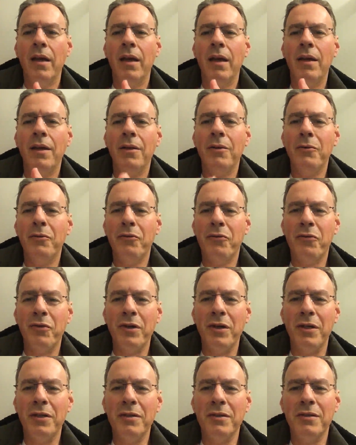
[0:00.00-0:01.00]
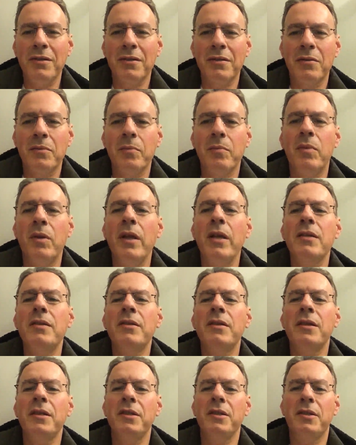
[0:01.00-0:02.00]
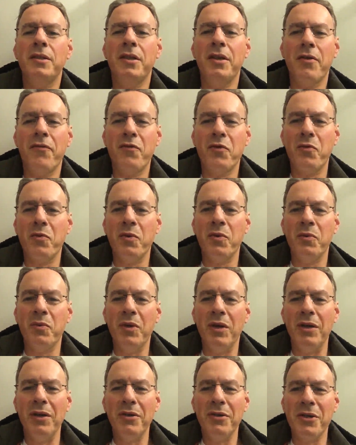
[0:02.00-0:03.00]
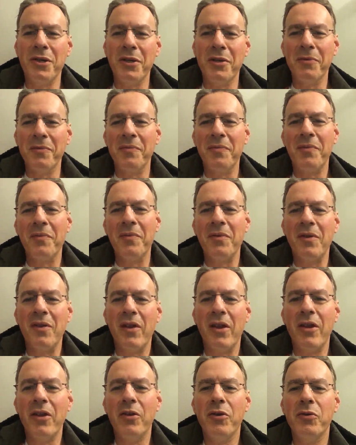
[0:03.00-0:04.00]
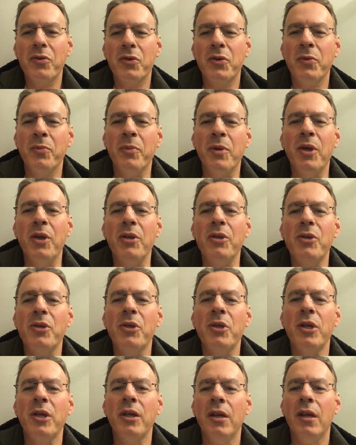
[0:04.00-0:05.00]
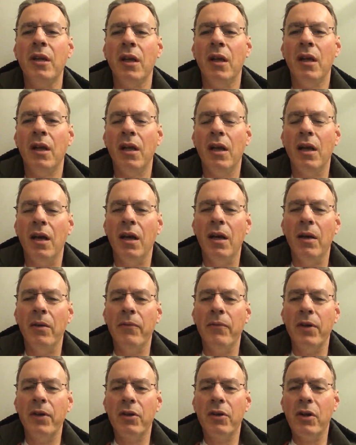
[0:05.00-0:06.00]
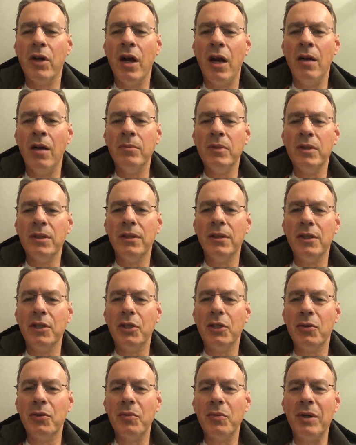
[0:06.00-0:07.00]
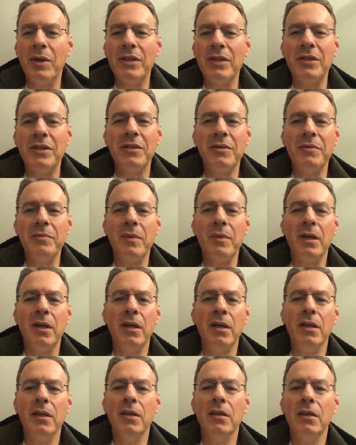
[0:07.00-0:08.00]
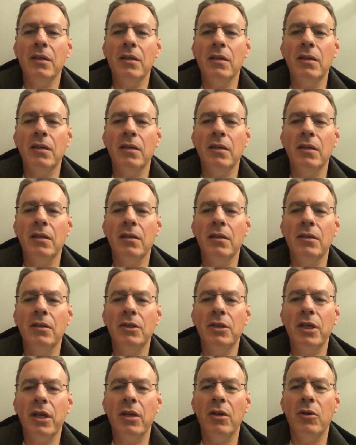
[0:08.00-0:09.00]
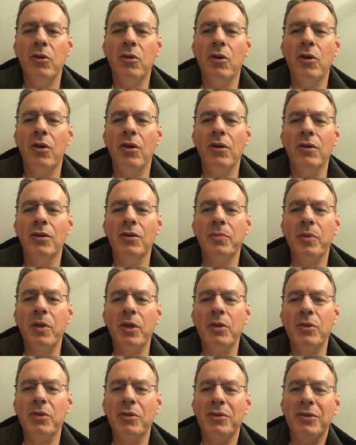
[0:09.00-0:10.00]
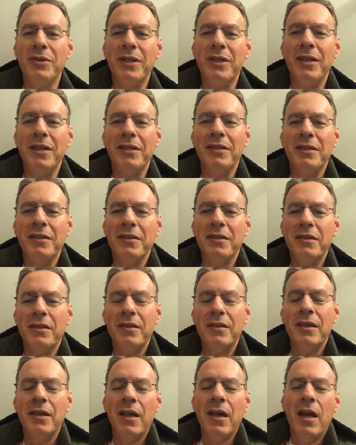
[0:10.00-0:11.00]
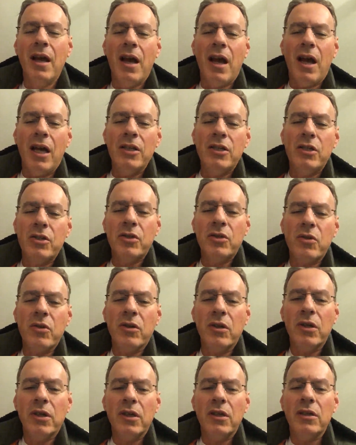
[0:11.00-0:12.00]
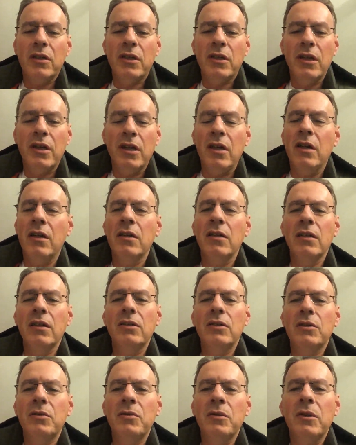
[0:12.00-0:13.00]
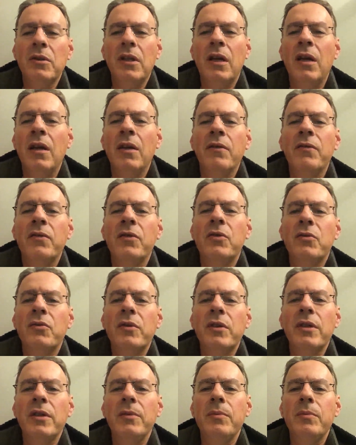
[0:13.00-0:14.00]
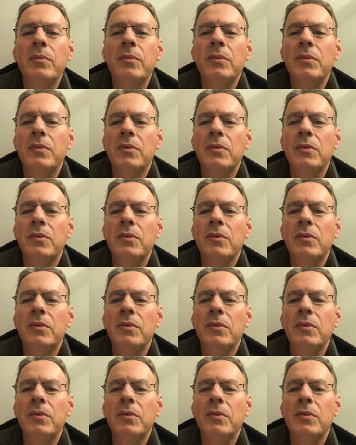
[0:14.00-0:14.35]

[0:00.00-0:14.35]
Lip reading: Hello, friends. Blessings to everyone watching. Thank you so much. I'm Victor Hamsa, and you're watching my channel called The Spiritual Scientist. I just thought I'd get on and do a live stream.